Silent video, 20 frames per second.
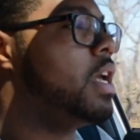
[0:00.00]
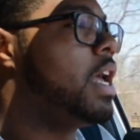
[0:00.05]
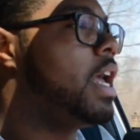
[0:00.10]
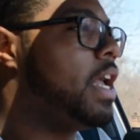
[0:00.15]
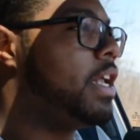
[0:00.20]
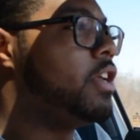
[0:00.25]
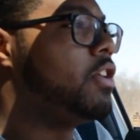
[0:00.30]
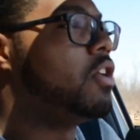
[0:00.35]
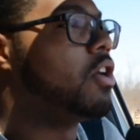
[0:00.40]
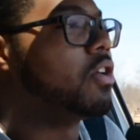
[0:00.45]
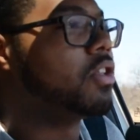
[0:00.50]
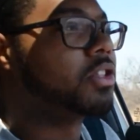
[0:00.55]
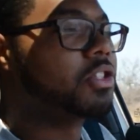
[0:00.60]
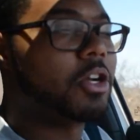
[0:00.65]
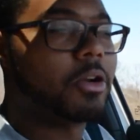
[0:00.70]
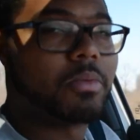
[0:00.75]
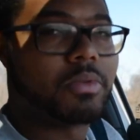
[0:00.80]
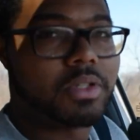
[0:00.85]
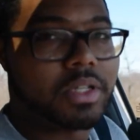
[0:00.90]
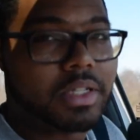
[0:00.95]
And you know, the
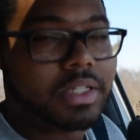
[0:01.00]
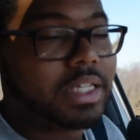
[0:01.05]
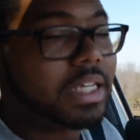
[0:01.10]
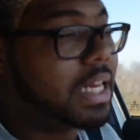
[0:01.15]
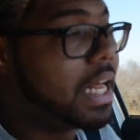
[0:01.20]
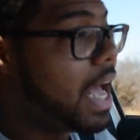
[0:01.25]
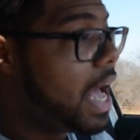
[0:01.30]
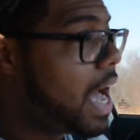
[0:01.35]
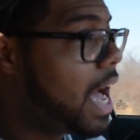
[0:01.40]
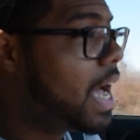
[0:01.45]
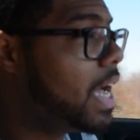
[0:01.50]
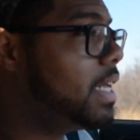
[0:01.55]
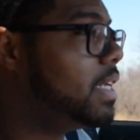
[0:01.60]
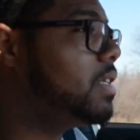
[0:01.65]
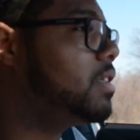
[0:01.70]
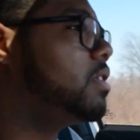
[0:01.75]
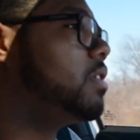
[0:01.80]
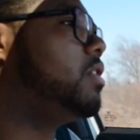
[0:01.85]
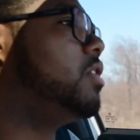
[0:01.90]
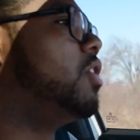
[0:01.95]
turbo does get hot,
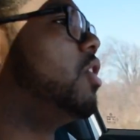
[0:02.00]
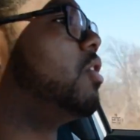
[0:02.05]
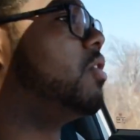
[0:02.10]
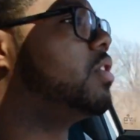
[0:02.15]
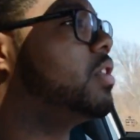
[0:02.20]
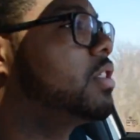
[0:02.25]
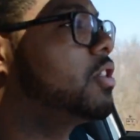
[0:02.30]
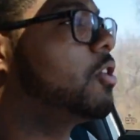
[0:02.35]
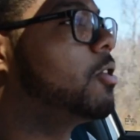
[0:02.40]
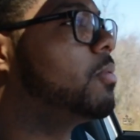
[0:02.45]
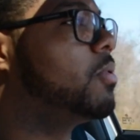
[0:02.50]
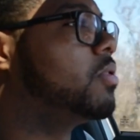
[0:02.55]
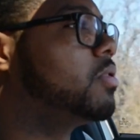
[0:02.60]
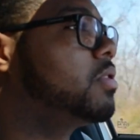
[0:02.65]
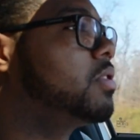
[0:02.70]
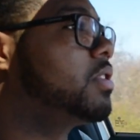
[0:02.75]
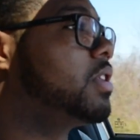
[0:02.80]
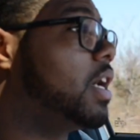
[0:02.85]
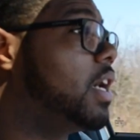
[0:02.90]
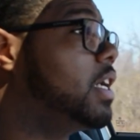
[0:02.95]
you know, the turbo
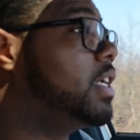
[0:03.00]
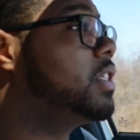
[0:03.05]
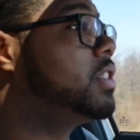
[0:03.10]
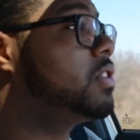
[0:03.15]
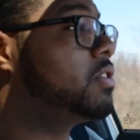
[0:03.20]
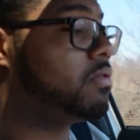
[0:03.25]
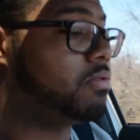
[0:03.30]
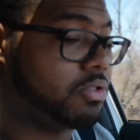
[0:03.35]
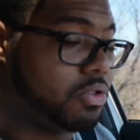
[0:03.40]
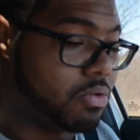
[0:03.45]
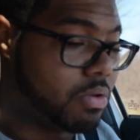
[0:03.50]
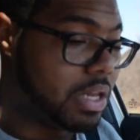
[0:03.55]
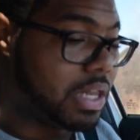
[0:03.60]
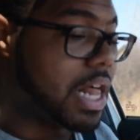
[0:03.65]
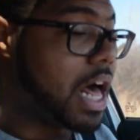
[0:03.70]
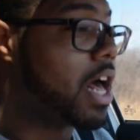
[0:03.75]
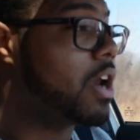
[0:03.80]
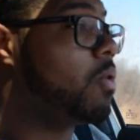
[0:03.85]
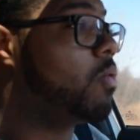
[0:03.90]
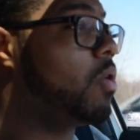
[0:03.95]
does do a
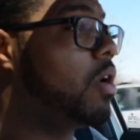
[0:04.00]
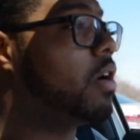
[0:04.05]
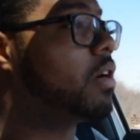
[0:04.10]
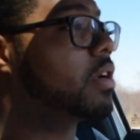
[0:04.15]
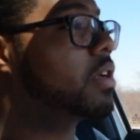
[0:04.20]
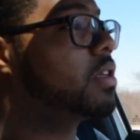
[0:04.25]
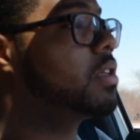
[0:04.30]
lot of work.